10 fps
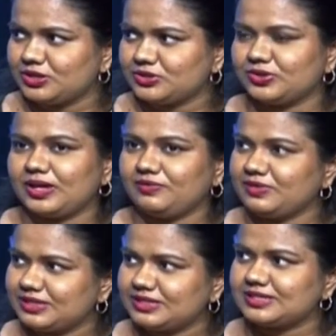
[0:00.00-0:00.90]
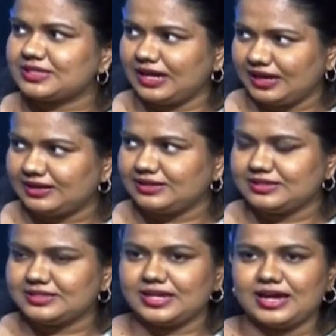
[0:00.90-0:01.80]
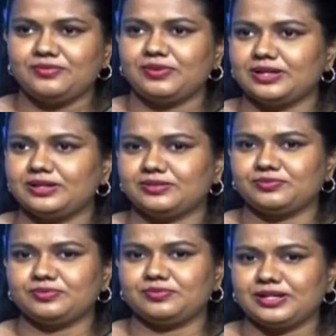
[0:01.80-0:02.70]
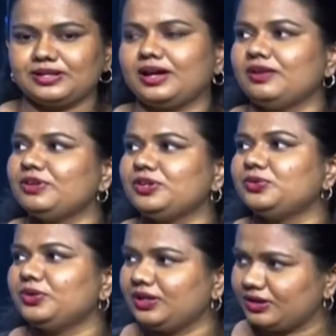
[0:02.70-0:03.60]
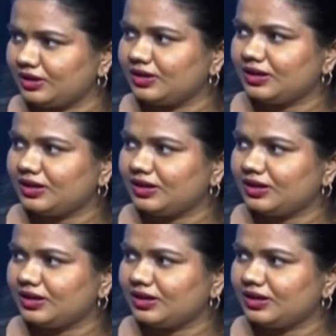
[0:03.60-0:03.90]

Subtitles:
So there were these scandals, and what are we doing